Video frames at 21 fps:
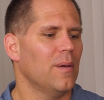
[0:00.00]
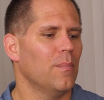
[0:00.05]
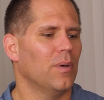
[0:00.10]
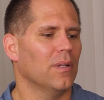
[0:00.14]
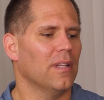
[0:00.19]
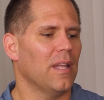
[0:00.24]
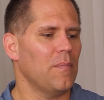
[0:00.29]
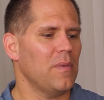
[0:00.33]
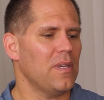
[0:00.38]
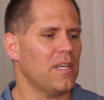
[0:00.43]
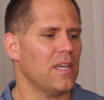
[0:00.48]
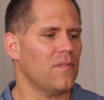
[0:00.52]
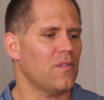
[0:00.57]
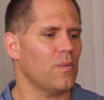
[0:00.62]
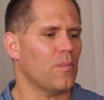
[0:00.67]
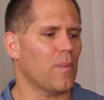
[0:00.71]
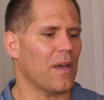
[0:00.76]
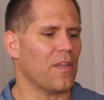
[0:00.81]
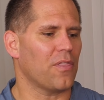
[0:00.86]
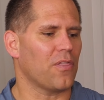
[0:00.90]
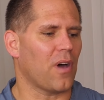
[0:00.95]
But let me give you
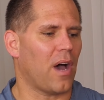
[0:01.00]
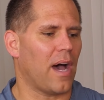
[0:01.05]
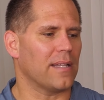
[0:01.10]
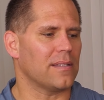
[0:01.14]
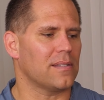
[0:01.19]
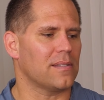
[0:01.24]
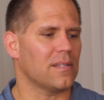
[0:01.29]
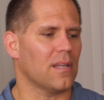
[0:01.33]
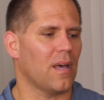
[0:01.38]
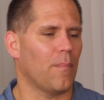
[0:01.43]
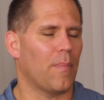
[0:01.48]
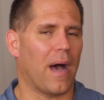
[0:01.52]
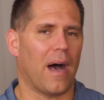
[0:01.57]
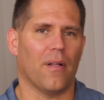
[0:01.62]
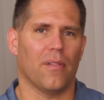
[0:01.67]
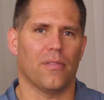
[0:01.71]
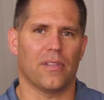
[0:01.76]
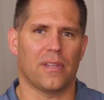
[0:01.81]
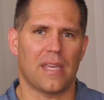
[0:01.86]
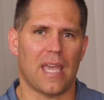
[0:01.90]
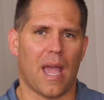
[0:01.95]
my thoughts
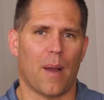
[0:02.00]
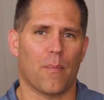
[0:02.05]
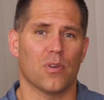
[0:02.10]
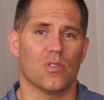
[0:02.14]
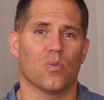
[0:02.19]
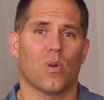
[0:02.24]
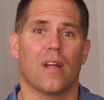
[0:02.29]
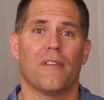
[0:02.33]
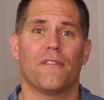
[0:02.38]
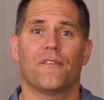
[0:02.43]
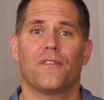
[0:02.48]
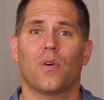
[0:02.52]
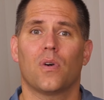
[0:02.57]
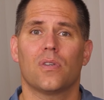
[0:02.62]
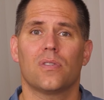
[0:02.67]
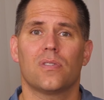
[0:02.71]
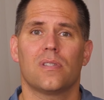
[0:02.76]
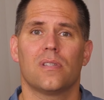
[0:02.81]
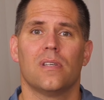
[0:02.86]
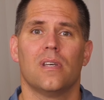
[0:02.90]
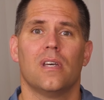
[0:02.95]
about the cameras. When I
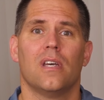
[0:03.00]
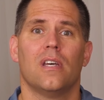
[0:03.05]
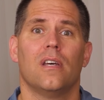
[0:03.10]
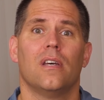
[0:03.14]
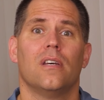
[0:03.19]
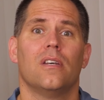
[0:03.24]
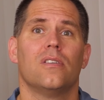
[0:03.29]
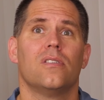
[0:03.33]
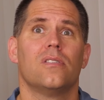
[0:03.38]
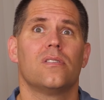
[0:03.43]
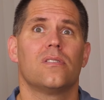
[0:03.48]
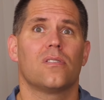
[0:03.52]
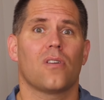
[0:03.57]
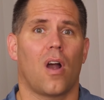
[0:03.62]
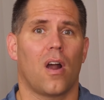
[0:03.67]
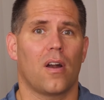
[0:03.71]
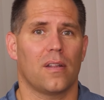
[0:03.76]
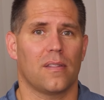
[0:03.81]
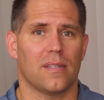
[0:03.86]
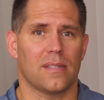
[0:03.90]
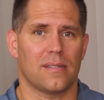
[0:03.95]
first
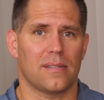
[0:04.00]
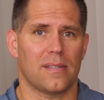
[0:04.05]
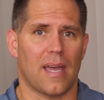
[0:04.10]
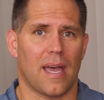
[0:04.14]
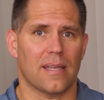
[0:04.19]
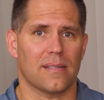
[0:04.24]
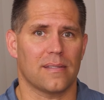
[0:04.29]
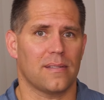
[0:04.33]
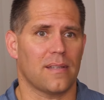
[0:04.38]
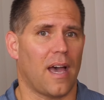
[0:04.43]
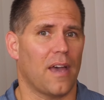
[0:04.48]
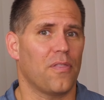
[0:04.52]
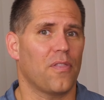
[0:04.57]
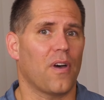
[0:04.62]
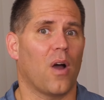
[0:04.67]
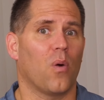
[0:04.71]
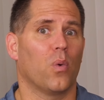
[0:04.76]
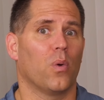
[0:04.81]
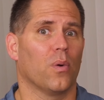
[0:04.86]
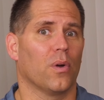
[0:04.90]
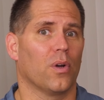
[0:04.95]
started this test, I
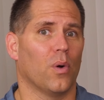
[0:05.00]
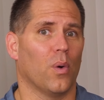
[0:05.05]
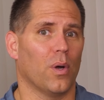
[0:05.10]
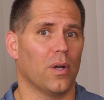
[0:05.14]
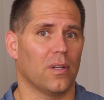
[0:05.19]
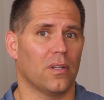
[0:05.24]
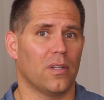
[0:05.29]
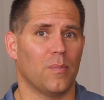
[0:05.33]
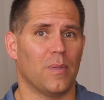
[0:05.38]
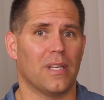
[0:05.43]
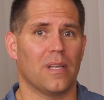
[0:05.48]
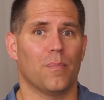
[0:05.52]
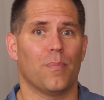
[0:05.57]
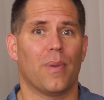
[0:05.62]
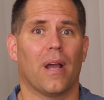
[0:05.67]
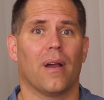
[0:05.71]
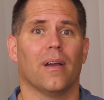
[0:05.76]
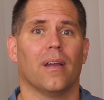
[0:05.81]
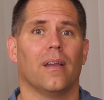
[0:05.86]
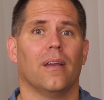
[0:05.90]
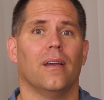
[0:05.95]
thought we were going to be
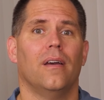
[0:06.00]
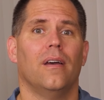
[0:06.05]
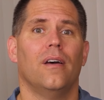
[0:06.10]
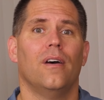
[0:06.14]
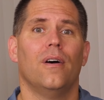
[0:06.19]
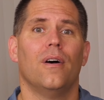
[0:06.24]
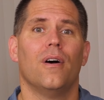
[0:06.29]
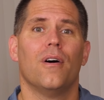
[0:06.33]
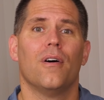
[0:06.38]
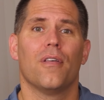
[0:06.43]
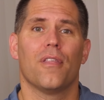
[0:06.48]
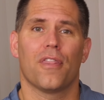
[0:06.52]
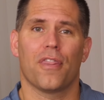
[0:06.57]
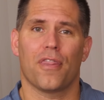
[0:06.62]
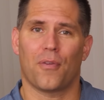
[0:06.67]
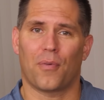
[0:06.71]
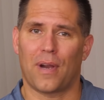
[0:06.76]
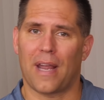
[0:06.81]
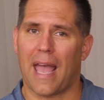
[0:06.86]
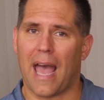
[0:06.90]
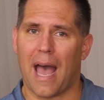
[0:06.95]
comparing
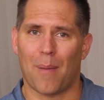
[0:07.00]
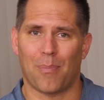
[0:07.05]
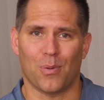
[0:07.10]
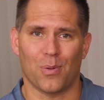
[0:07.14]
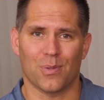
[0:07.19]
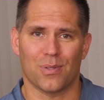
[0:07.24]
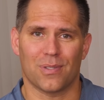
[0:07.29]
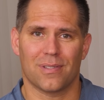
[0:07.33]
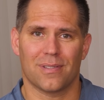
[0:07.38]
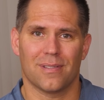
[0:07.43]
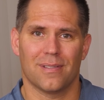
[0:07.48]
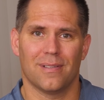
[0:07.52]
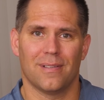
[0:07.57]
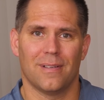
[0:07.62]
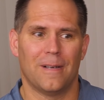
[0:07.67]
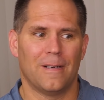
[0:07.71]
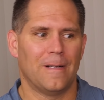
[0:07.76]
three apples.